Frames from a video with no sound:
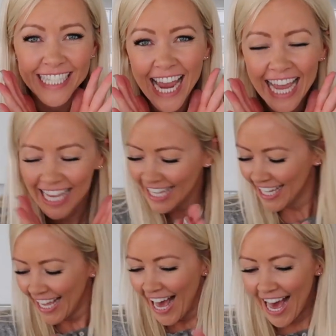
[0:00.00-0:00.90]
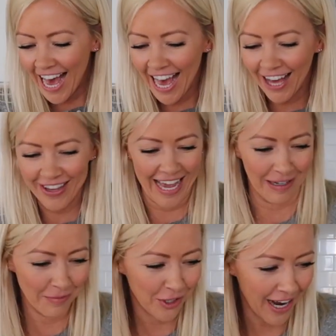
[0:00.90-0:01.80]
day. Okay,
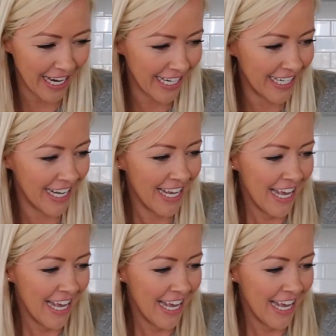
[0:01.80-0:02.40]
I'm trying